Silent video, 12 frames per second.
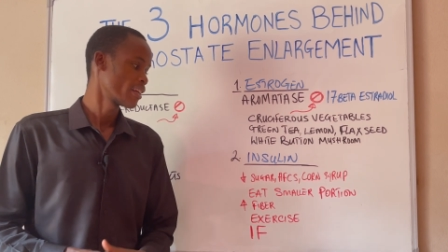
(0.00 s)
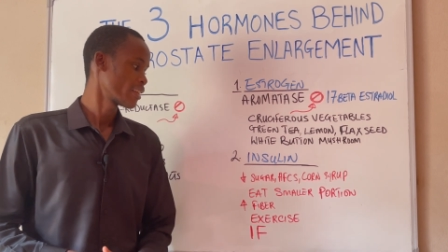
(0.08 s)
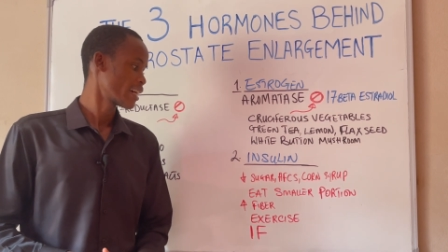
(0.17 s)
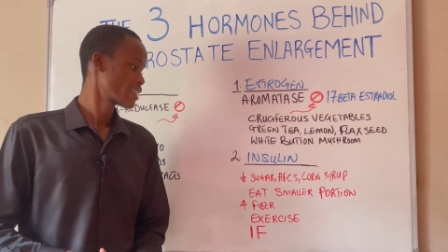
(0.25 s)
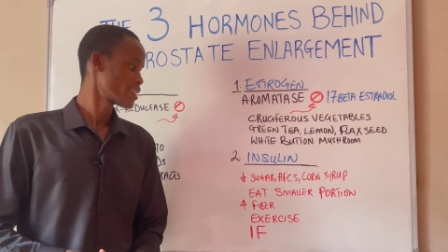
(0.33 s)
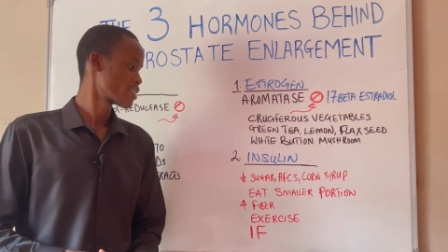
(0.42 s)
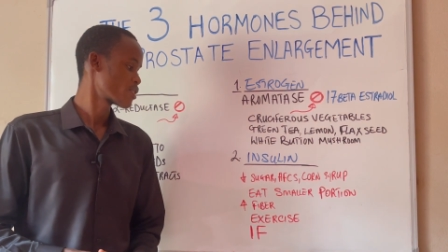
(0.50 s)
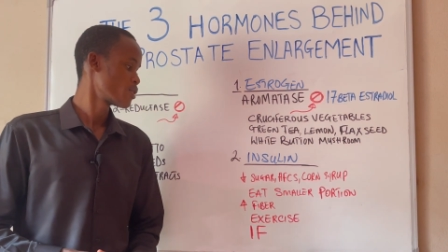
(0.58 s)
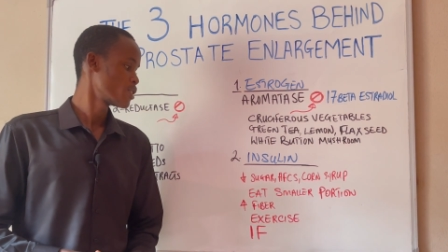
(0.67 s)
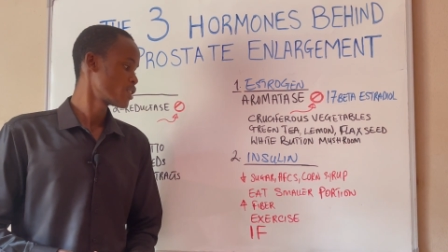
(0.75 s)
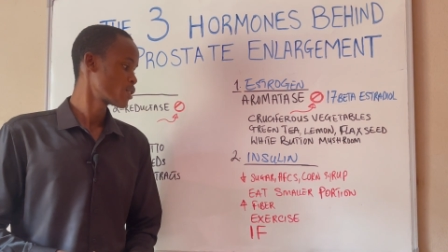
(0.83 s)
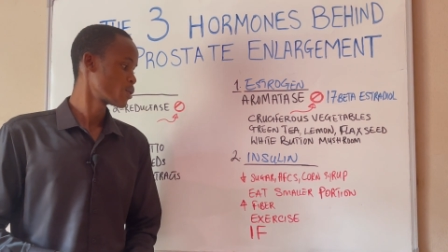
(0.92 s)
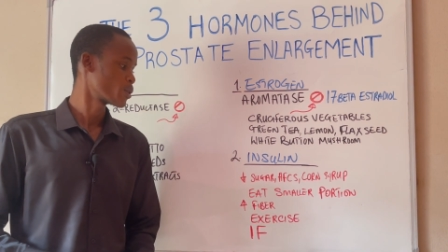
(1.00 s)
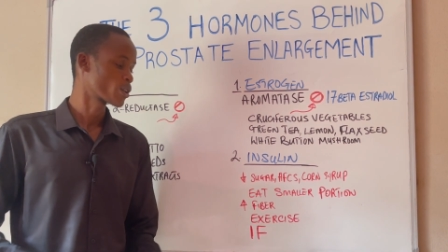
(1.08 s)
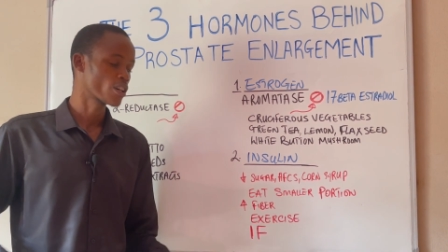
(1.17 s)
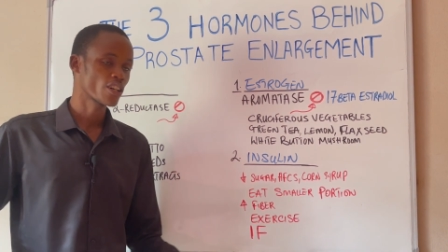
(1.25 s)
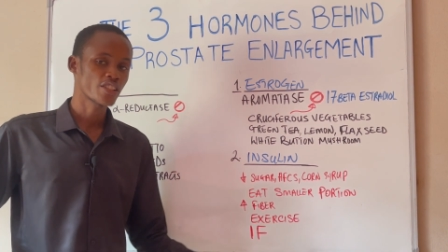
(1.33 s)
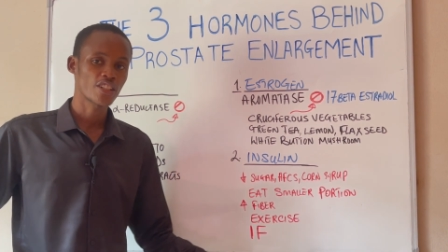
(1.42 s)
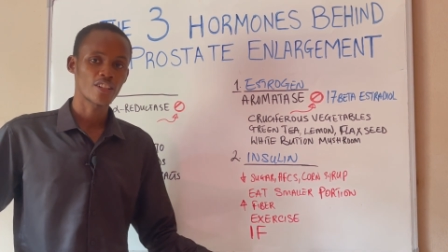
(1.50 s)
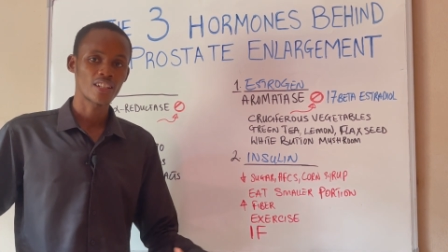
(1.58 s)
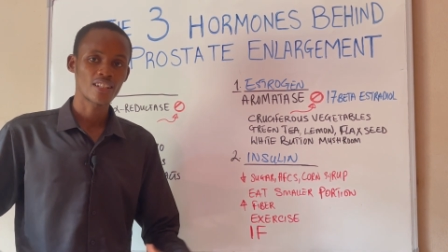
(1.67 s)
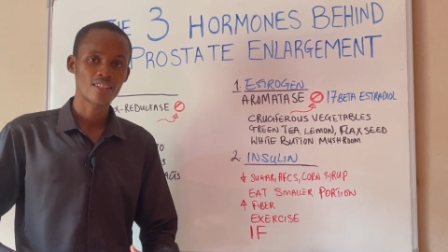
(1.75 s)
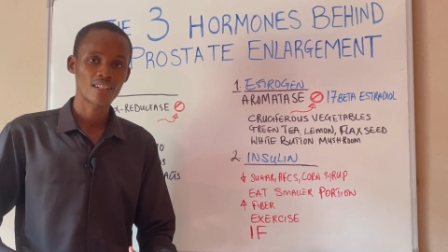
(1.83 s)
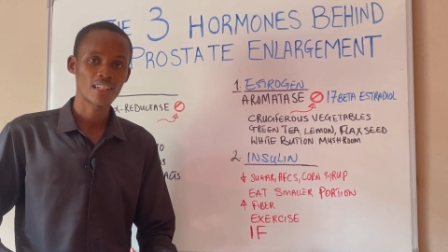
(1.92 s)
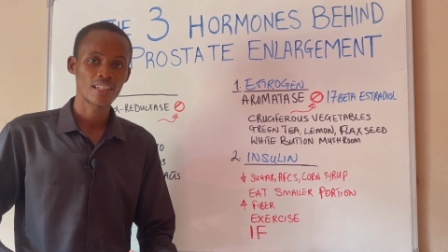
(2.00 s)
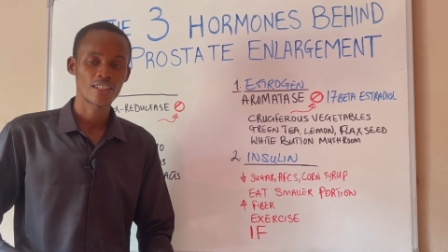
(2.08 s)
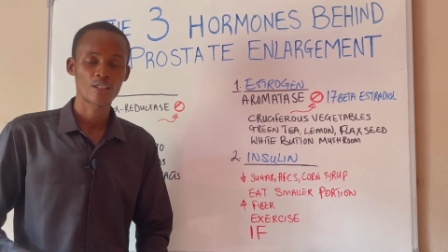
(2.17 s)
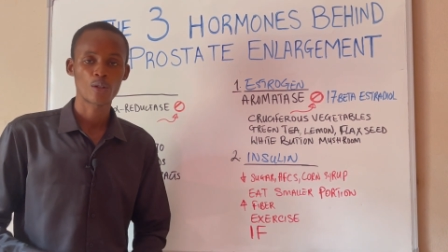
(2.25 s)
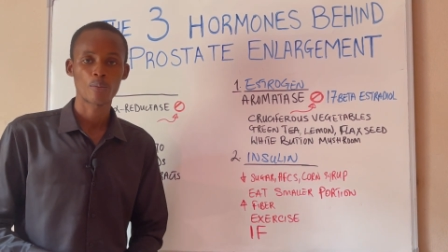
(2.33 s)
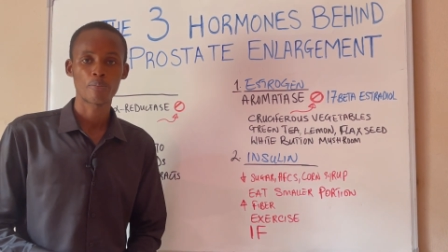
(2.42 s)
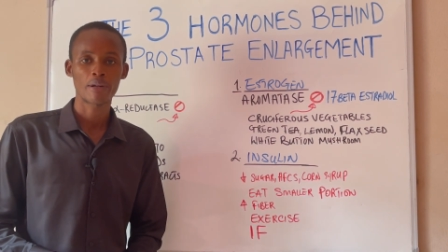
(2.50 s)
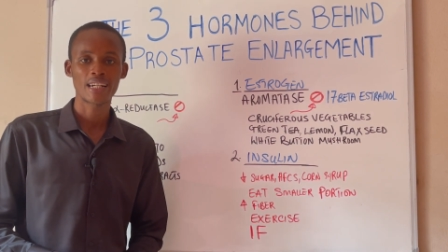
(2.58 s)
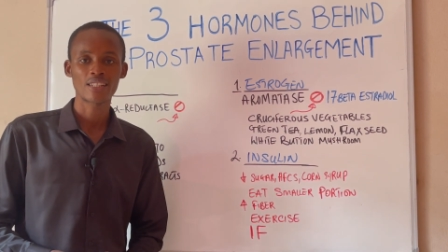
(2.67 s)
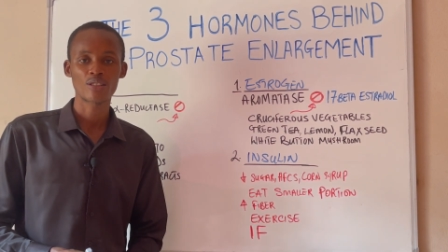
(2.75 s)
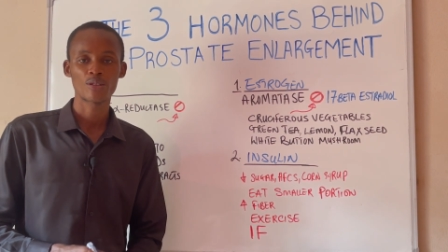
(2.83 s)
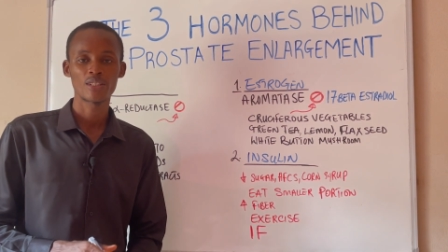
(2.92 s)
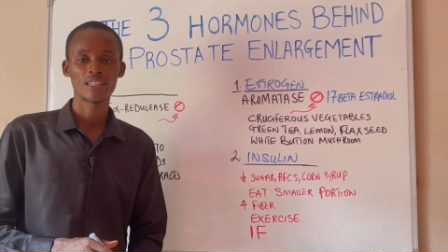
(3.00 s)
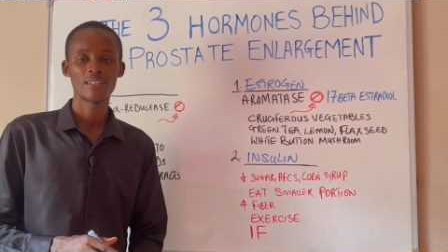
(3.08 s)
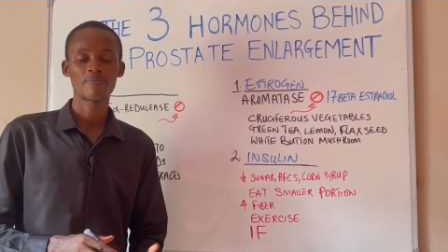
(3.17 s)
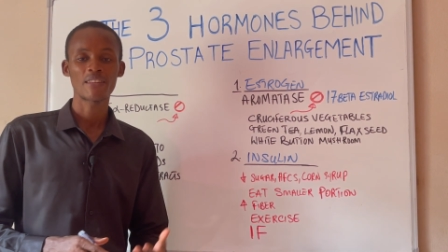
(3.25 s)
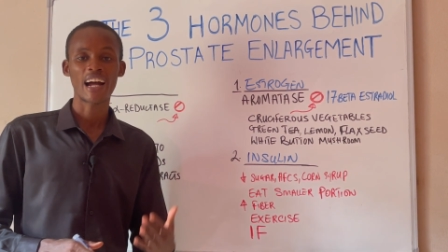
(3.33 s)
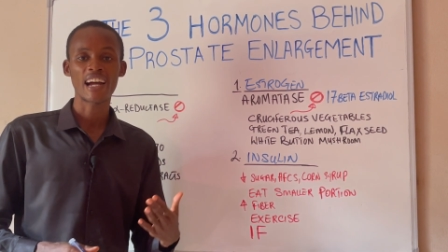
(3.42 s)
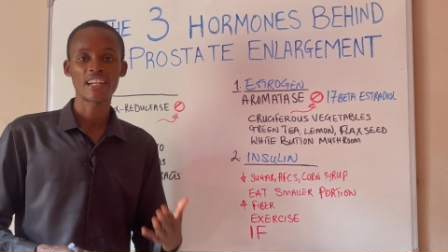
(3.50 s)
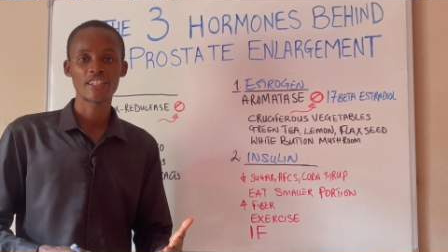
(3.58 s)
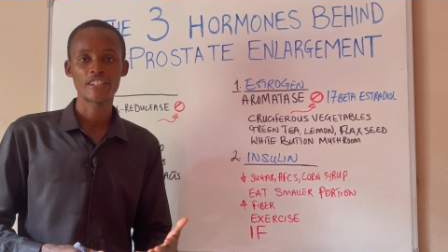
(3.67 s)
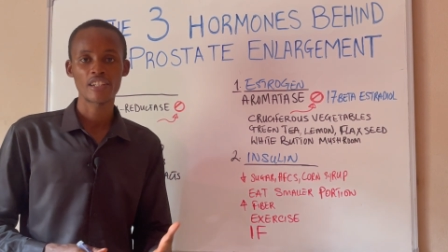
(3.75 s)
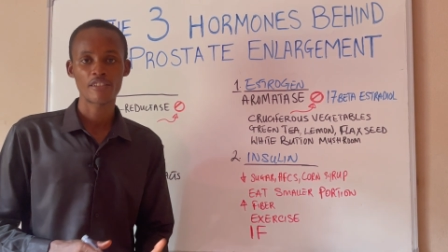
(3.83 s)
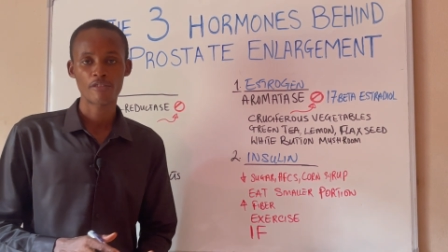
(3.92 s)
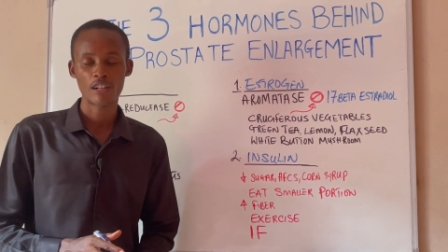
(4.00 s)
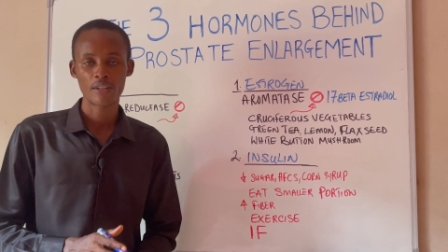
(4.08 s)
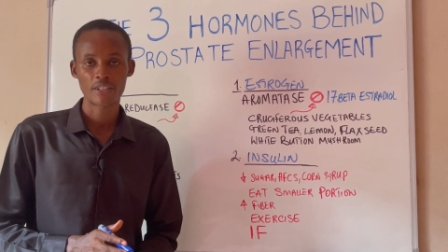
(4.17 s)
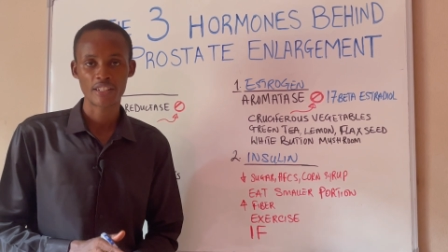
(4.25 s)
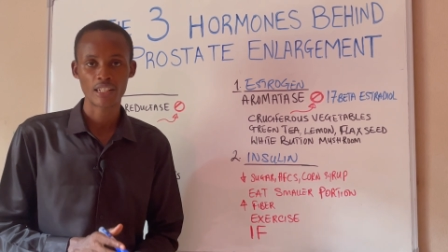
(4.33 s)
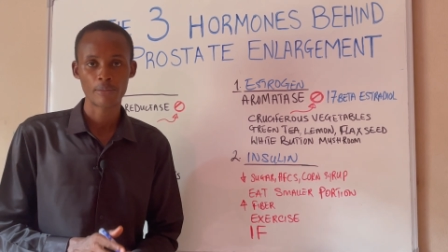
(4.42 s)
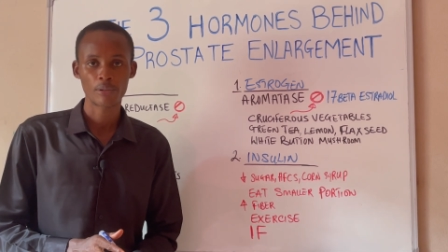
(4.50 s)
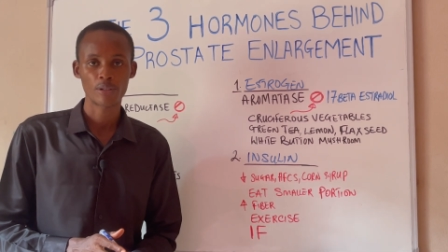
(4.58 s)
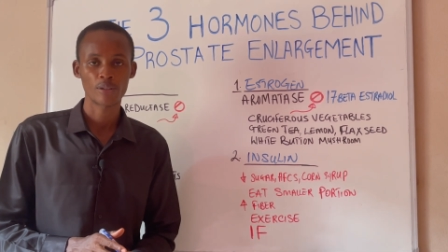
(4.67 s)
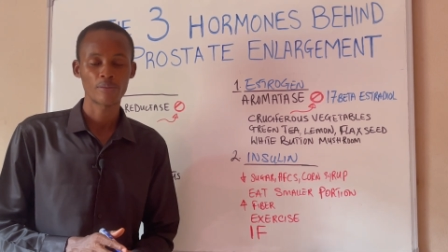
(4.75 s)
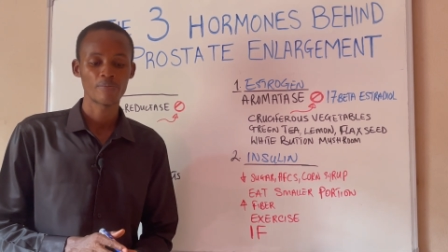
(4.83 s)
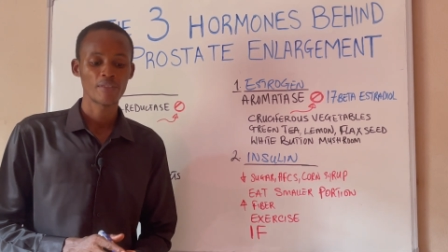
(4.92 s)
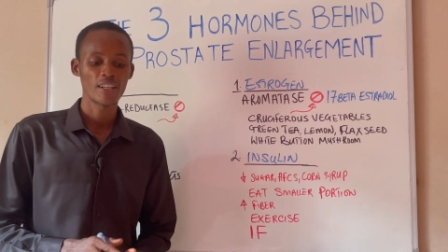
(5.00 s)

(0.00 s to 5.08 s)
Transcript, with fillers: that is going to cause your insulin to bind to the I G F one receptor.